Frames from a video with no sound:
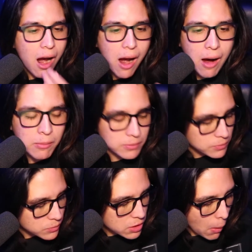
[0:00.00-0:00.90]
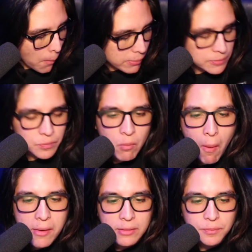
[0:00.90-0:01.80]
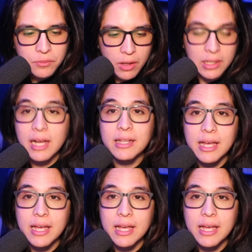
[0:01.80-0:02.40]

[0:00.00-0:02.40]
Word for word: Um, so a lot